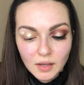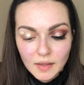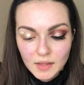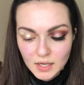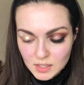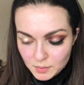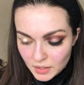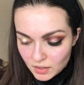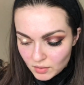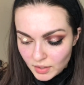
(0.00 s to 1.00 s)
and then I
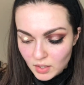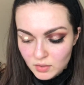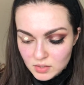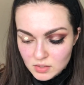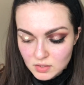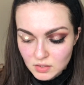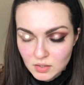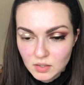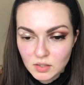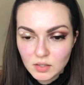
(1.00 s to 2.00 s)
spread it around
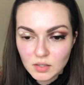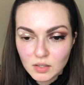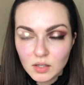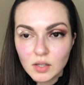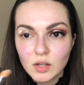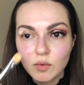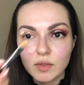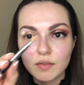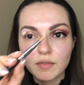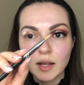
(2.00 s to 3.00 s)

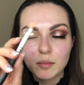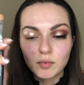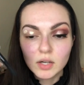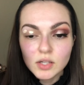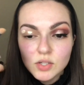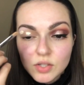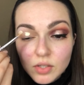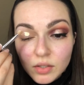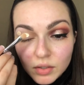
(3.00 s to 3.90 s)
with a flat brush.